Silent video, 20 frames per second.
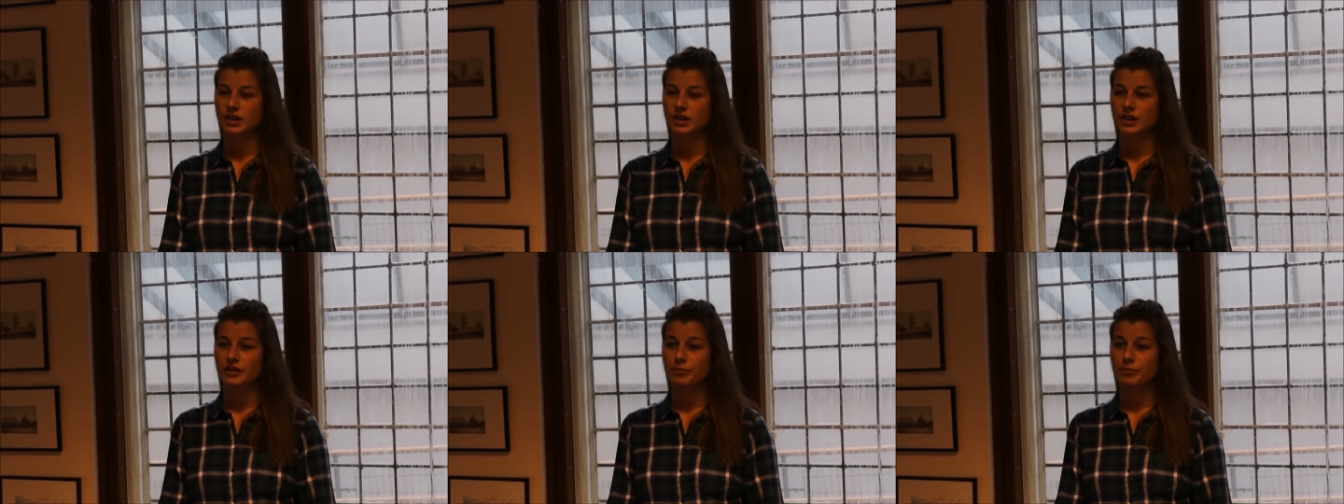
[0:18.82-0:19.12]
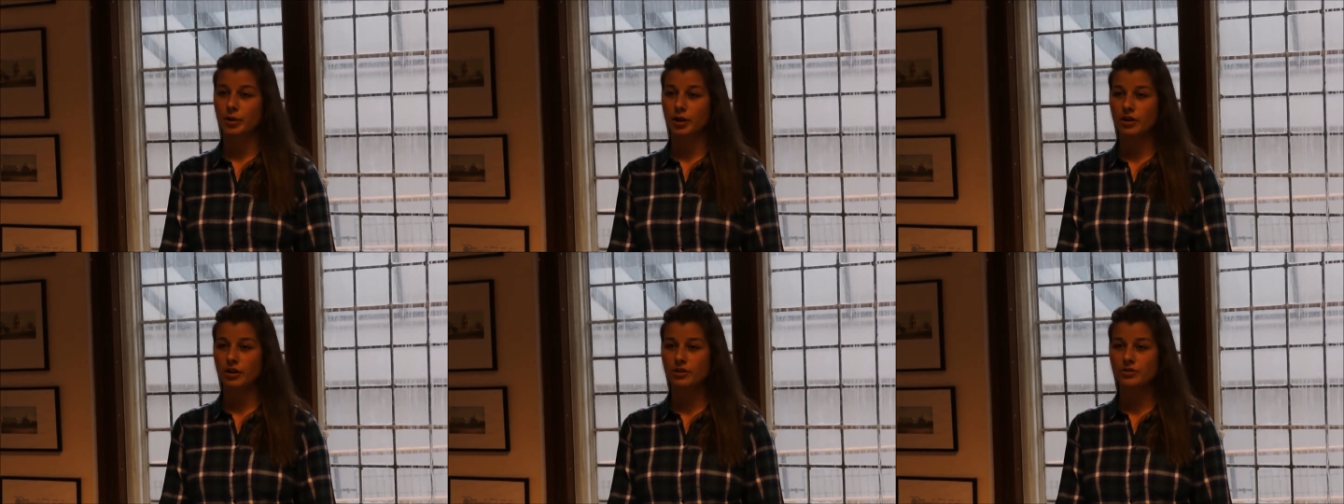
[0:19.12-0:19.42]

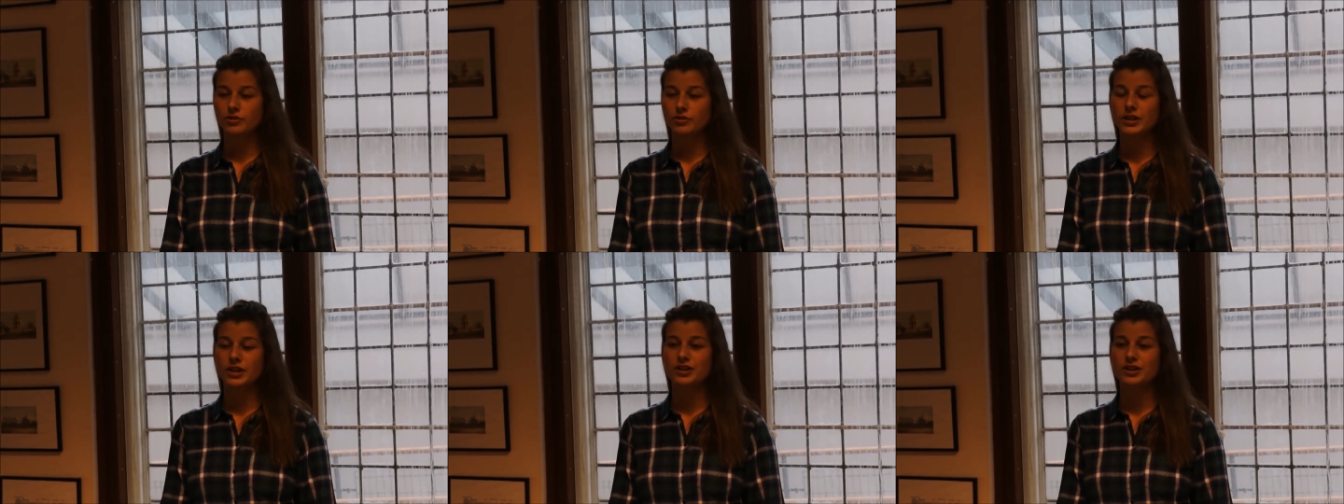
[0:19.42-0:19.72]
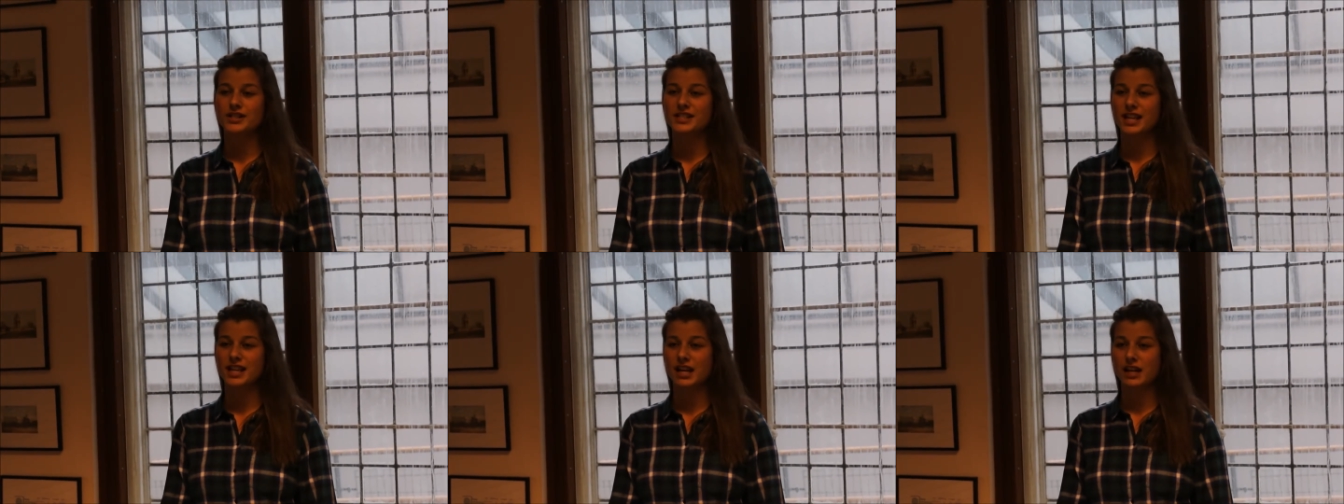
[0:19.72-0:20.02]
If poetry
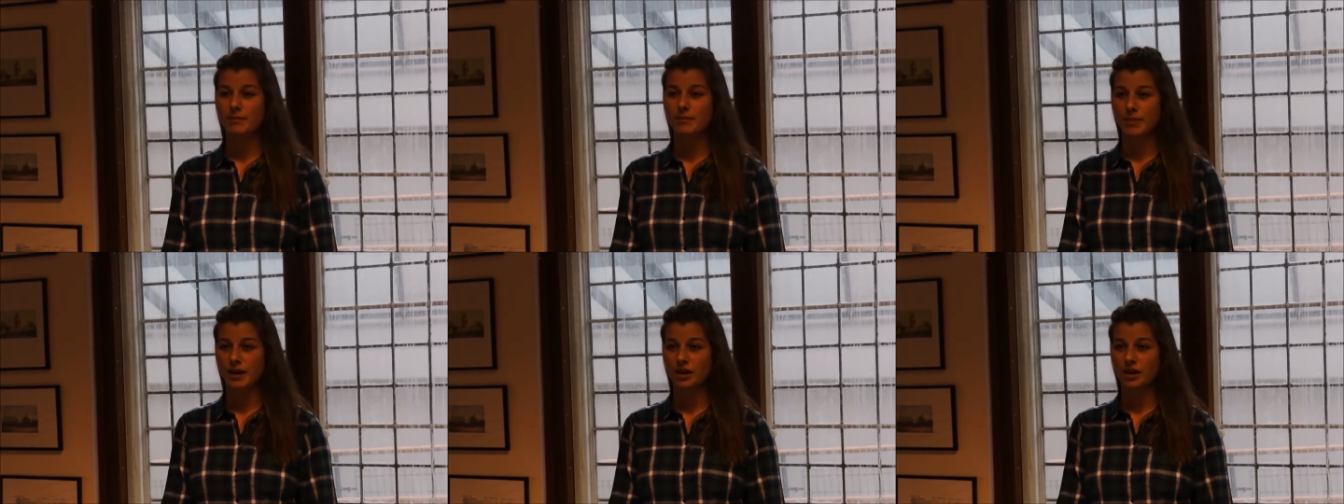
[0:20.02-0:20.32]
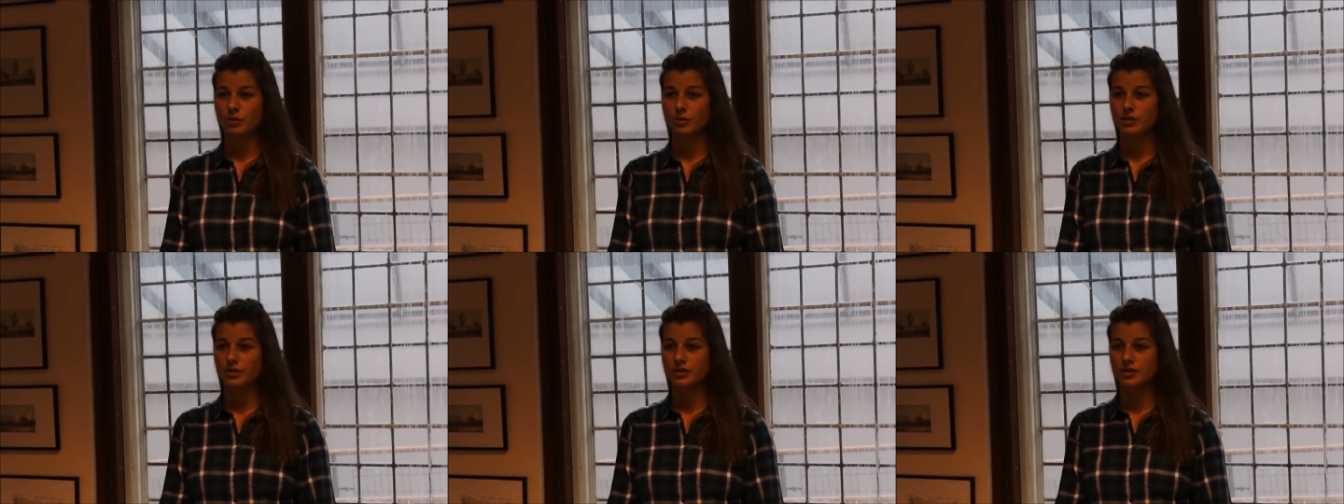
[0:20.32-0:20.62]
could tell it
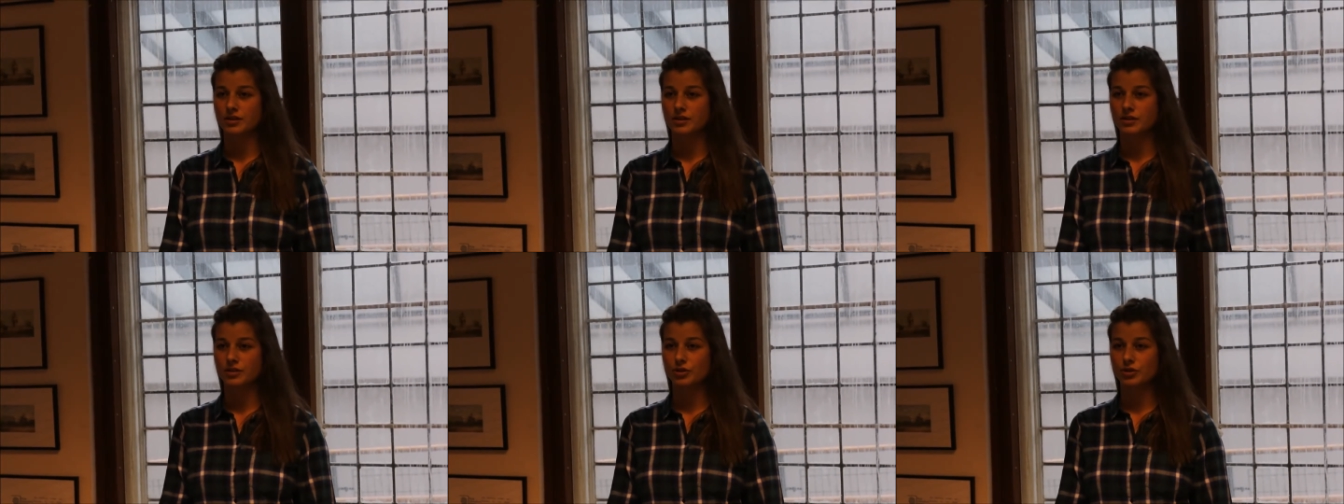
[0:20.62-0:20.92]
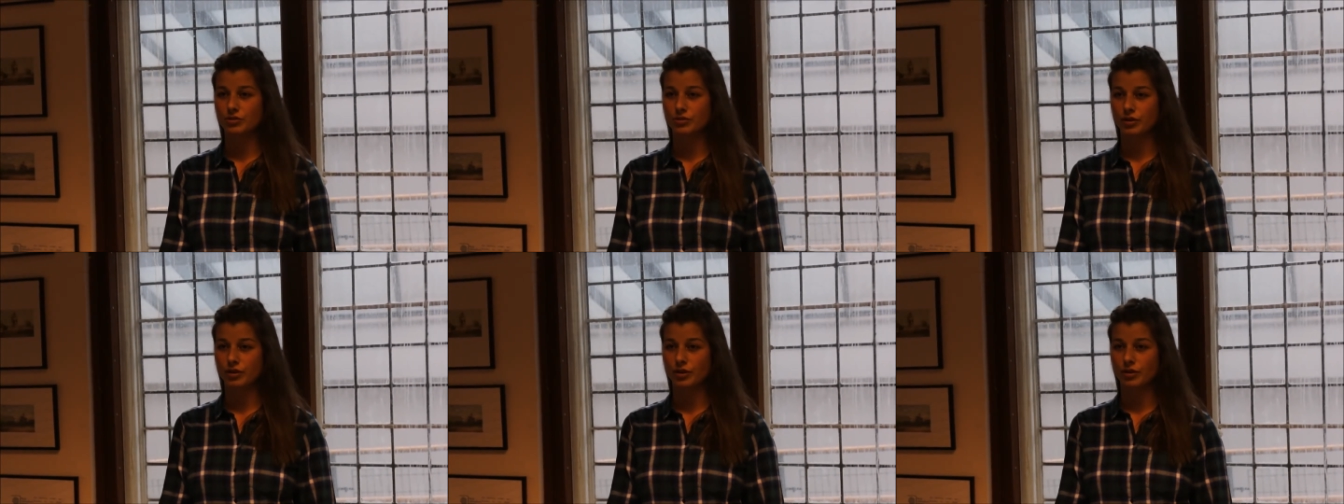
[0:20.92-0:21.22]
backwards,
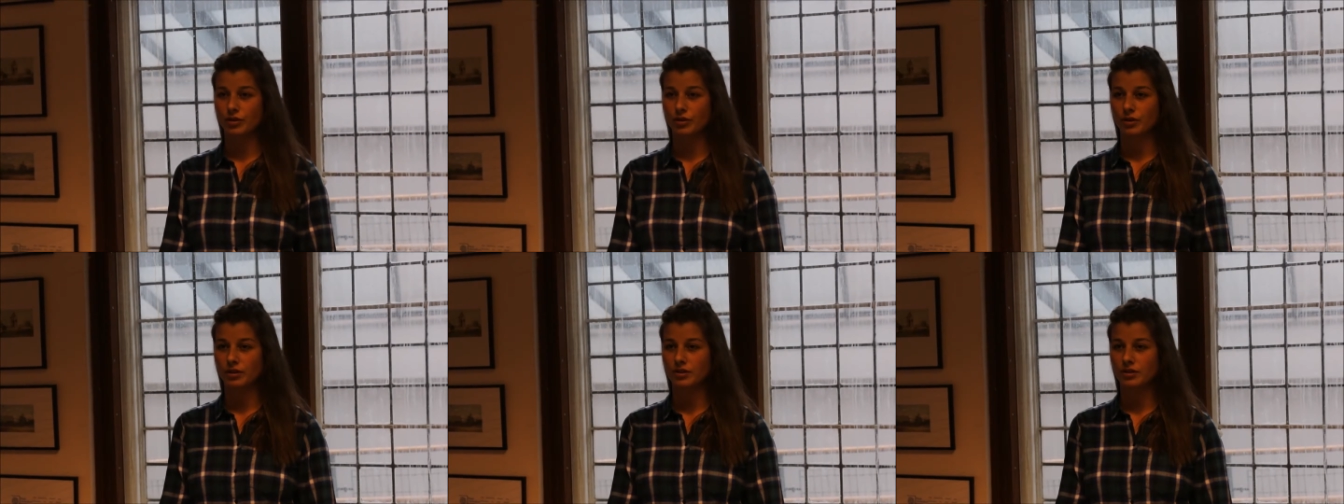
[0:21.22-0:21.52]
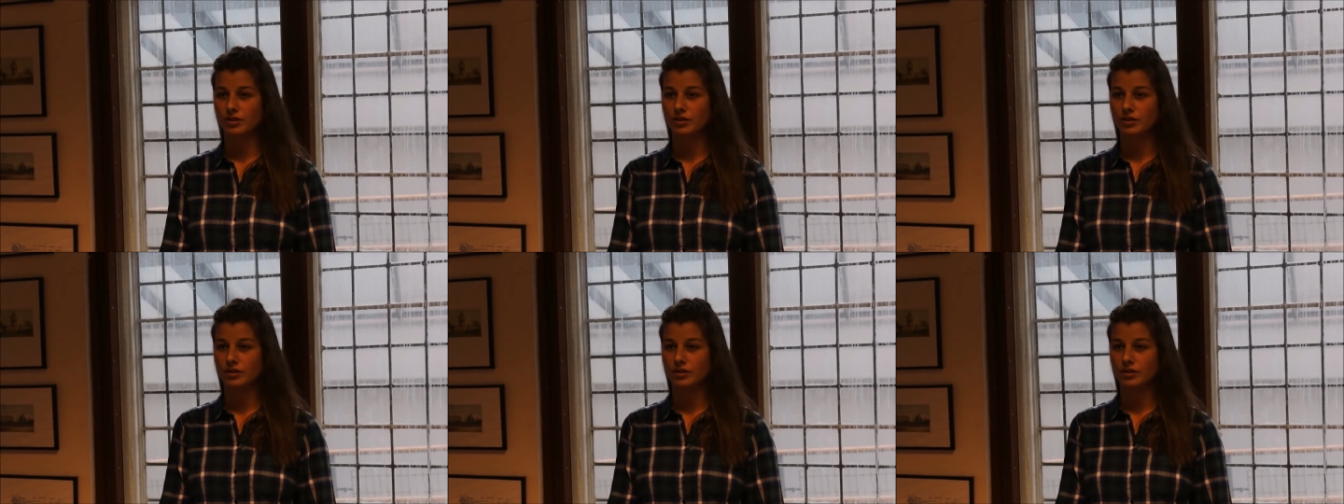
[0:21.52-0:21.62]
true.